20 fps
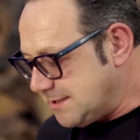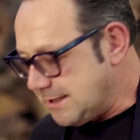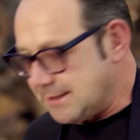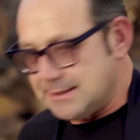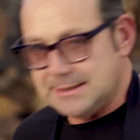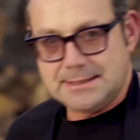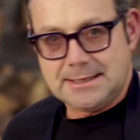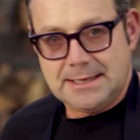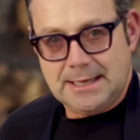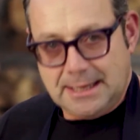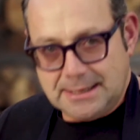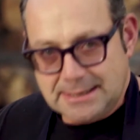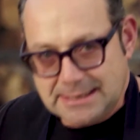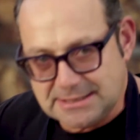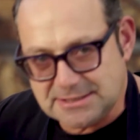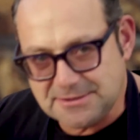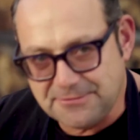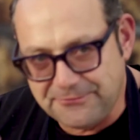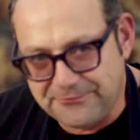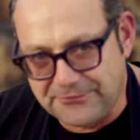so
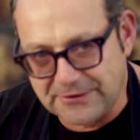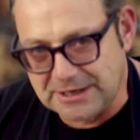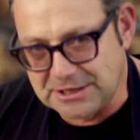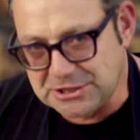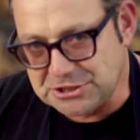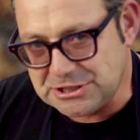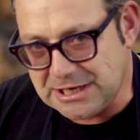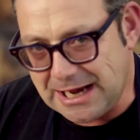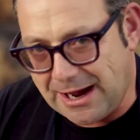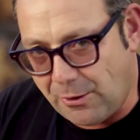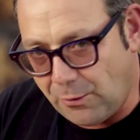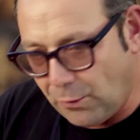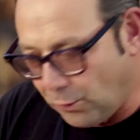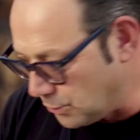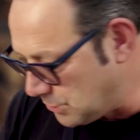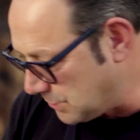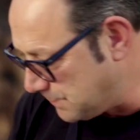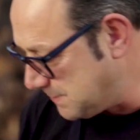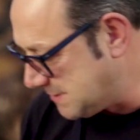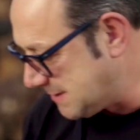let's finish our
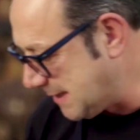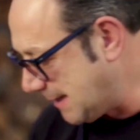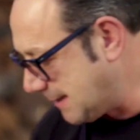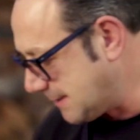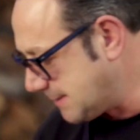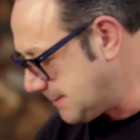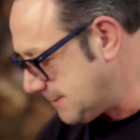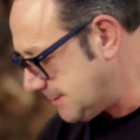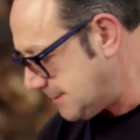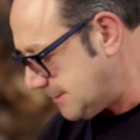autumn salad.